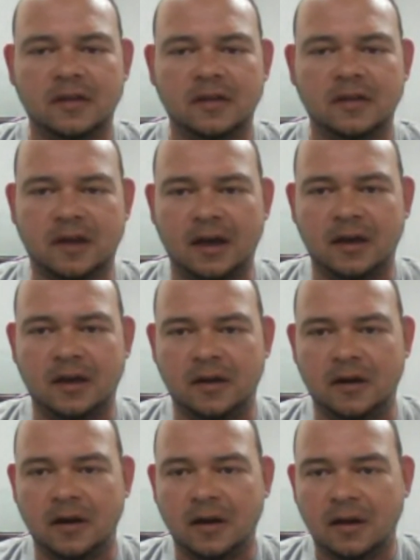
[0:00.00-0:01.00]
The guy
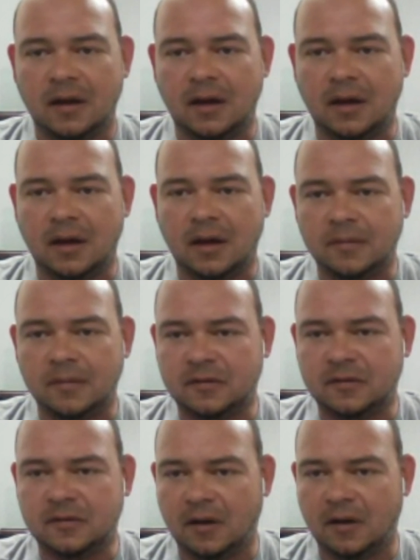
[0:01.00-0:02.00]
here,
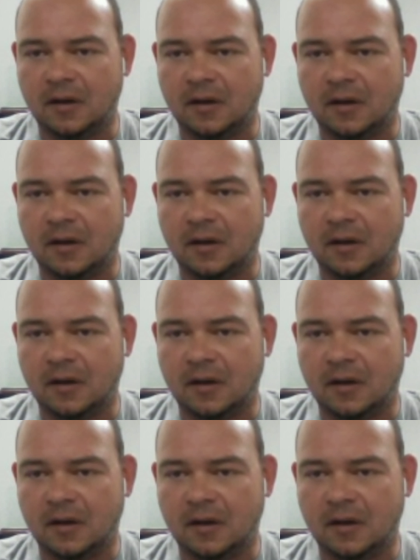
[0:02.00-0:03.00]
so
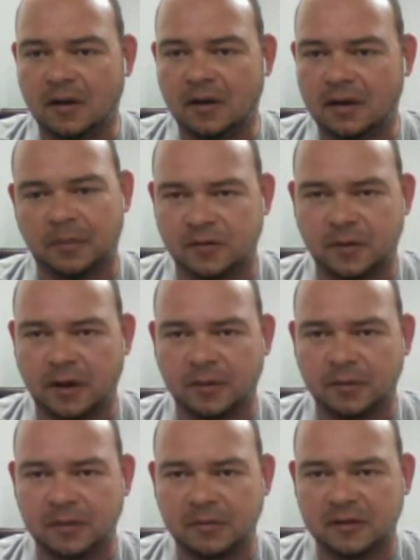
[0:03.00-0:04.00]
apologize for
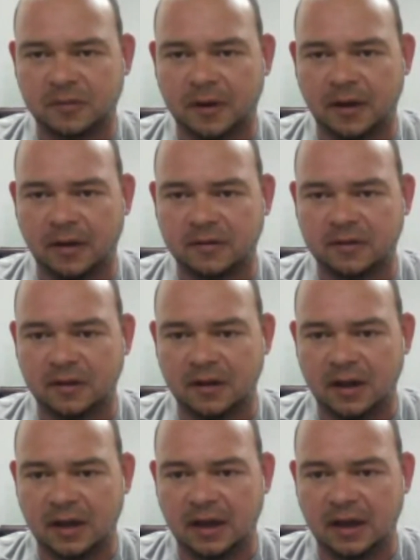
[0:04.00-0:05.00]
probably mispronouncing
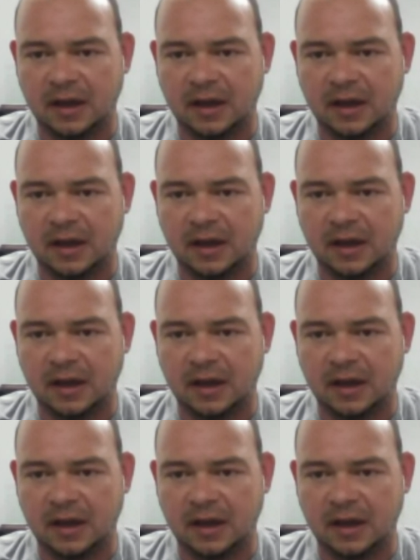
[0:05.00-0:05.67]
the name.